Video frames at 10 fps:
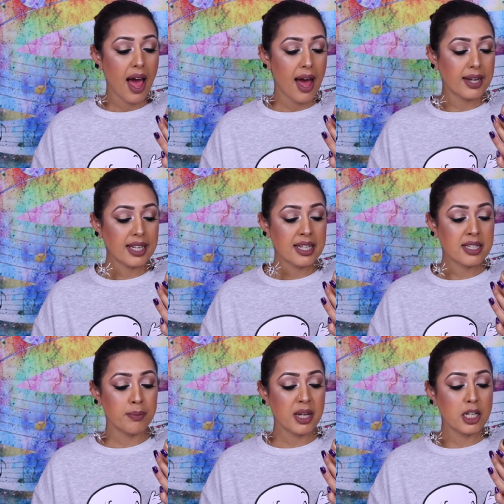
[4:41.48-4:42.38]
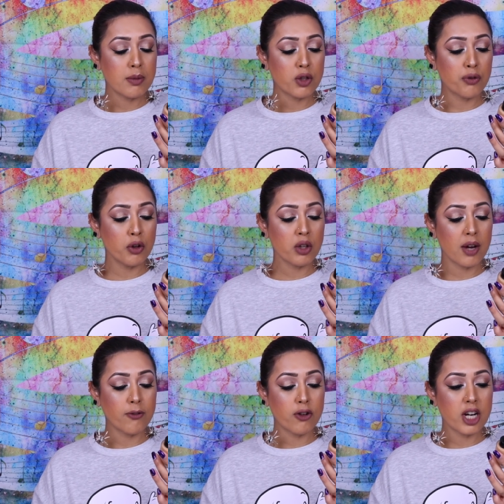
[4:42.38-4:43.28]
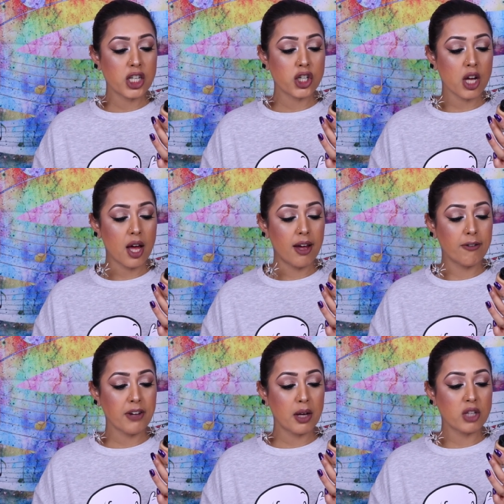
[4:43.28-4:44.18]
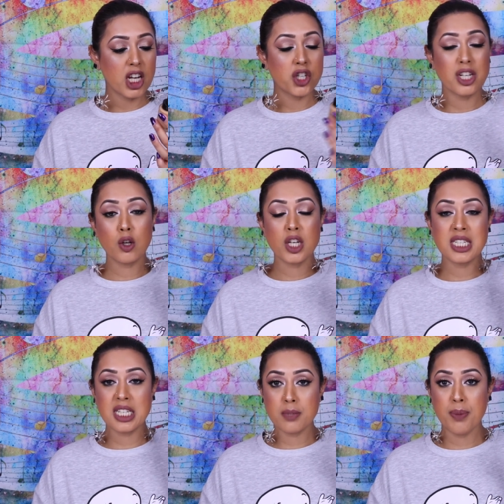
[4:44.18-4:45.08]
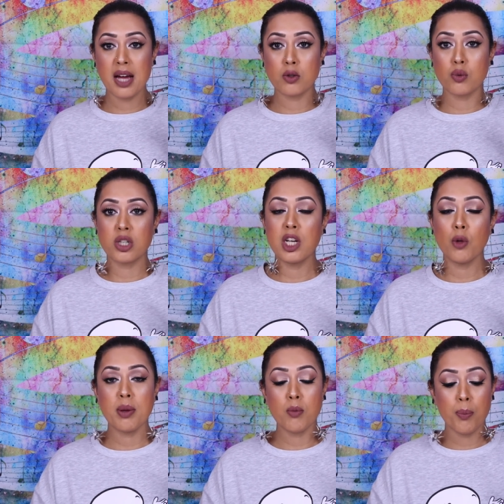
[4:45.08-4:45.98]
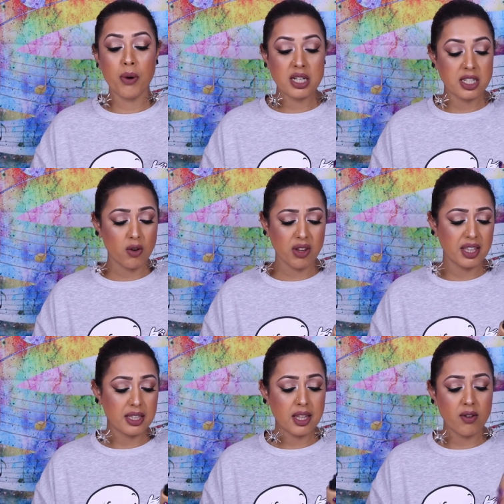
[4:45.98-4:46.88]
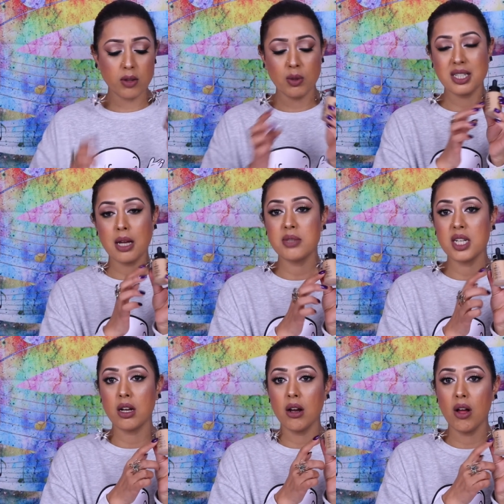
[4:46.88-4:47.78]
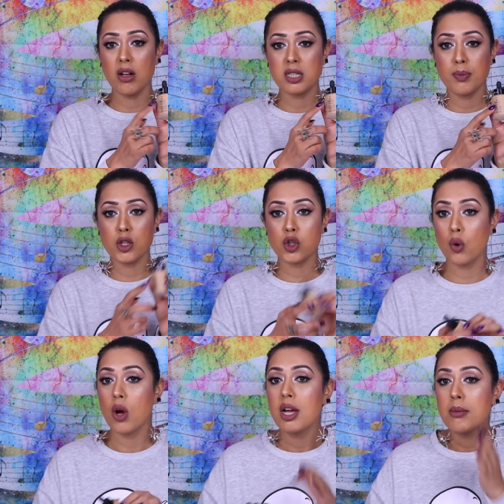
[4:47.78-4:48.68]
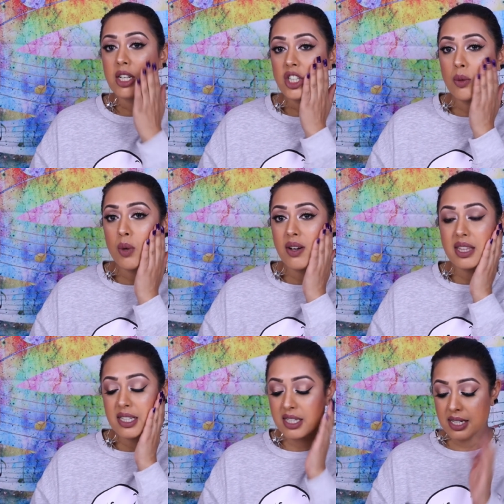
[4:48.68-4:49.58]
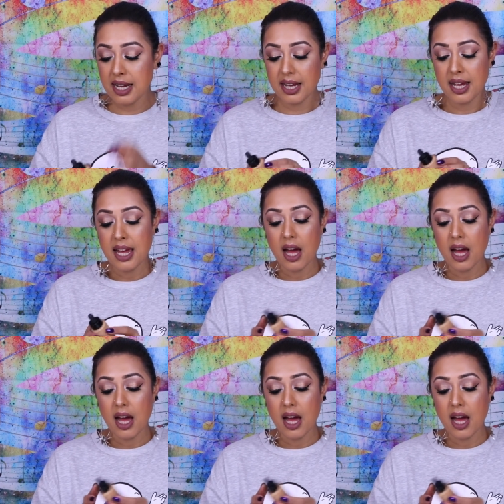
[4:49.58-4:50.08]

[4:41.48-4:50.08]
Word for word: and it is a medium to full coverage uh, foundation. It costs £6, which is a little bit more pricier, I think, than their other ones. Comes in a glass bottle. I'm actually wearing this today.